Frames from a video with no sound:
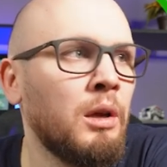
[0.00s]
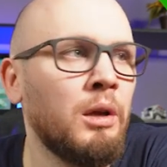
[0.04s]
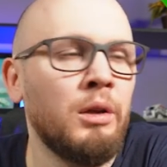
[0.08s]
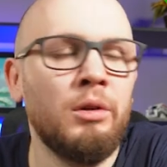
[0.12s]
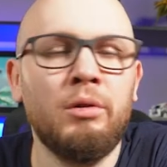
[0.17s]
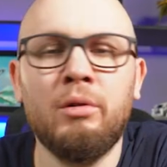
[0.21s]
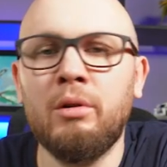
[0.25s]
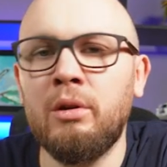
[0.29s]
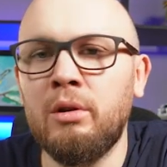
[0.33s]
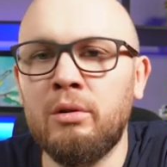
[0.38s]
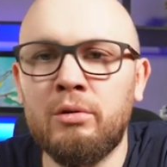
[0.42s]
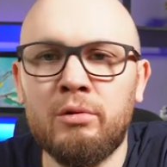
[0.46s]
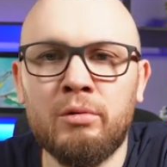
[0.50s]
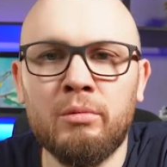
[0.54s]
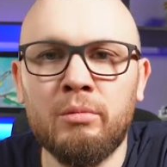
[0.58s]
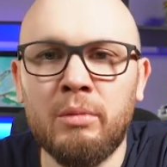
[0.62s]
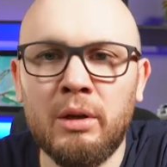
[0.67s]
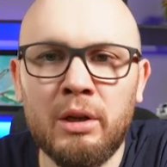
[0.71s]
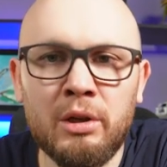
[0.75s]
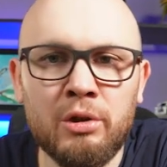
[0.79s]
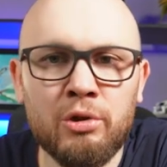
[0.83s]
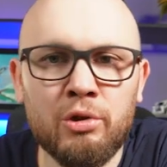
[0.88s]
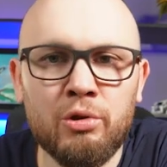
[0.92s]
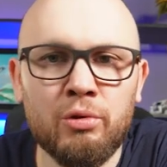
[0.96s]
You need to
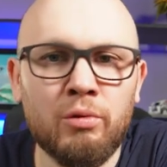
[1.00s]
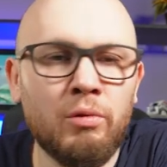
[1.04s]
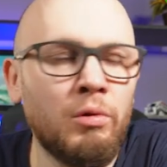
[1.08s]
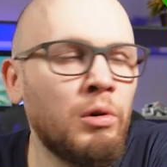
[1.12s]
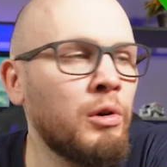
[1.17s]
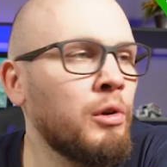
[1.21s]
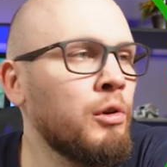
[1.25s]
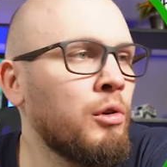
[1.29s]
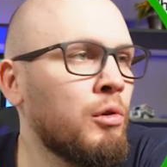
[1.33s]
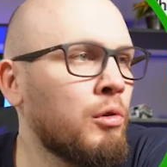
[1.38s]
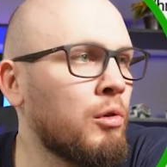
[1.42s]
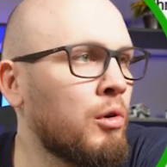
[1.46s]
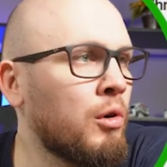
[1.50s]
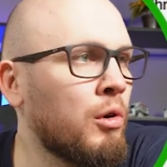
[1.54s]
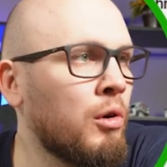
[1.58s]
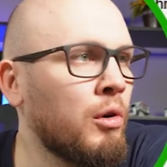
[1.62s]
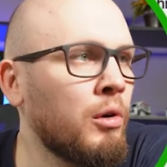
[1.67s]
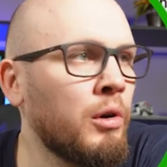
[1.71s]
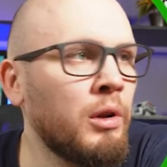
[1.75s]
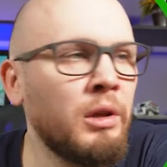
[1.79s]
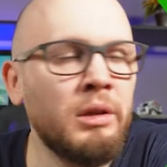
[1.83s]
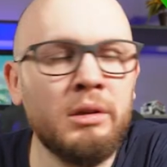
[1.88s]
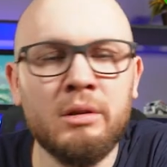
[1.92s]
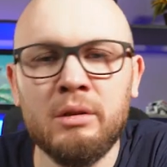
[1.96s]
make sure your
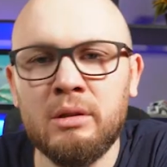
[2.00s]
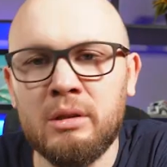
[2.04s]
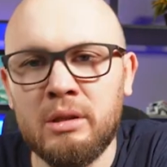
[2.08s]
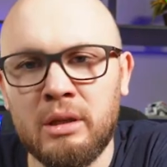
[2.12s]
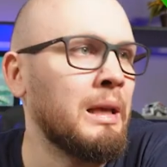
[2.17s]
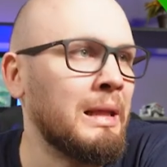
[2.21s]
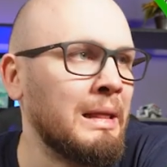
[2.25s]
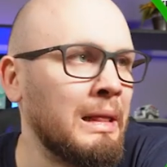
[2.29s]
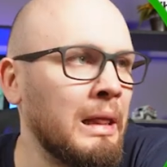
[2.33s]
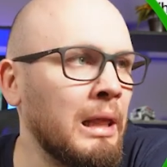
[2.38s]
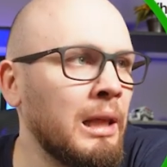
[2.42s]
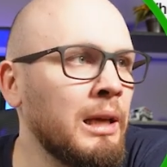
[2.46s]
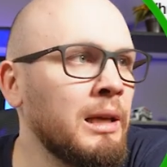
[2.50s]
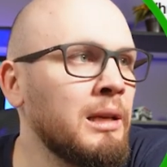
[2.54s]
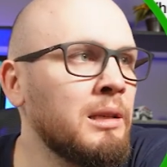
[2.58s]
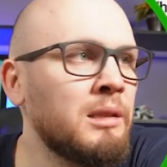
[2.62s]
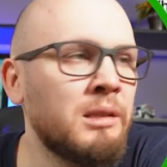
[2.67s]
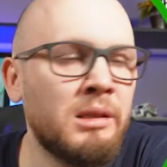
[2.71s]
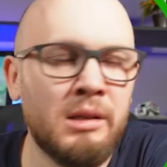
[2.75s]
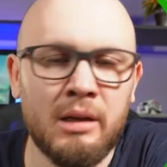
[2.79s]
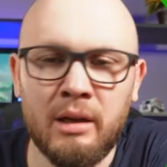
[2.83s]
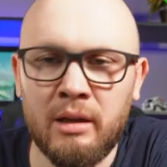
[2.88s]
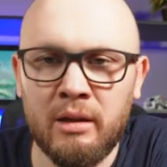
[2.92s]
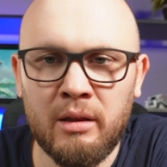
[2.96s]
earnings at
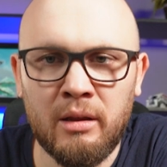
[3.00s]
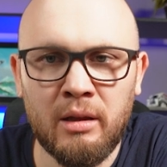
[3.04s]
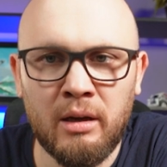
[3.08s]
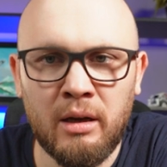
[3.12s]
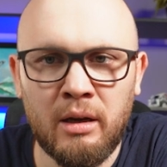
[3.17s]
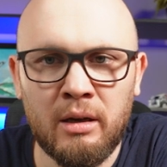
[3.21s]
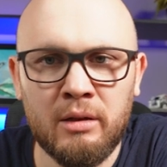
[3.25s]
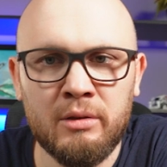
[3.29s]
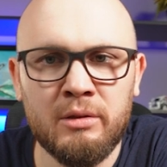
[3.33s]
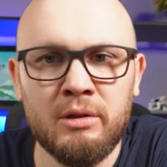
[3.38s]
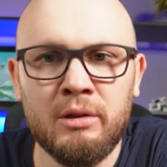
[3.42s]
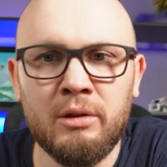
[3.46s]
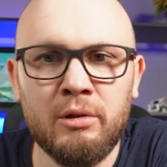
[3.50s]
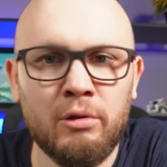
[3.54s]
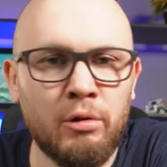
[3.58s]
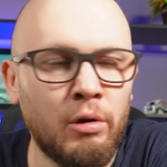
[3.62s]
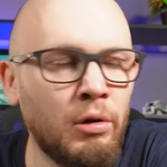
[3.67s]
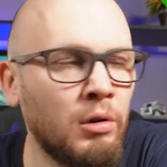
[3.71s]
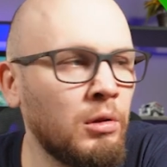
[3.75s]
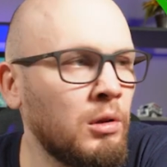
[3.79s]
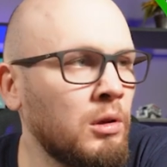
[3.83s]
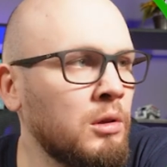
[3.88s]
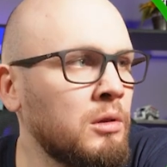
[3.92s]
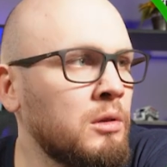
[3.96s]
least
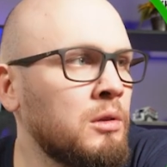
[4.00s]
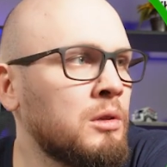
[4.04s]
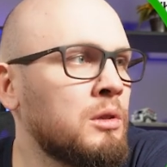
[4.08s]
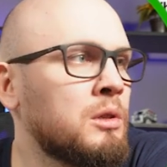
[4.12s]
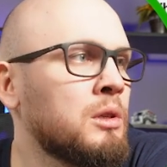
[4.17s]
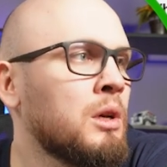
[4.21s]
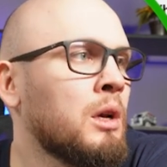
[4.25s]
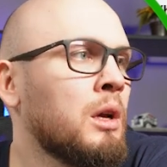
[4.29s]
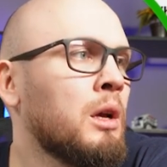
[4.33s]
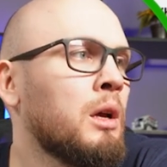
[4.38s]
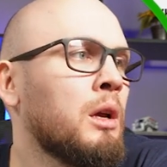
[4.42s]
$10,000.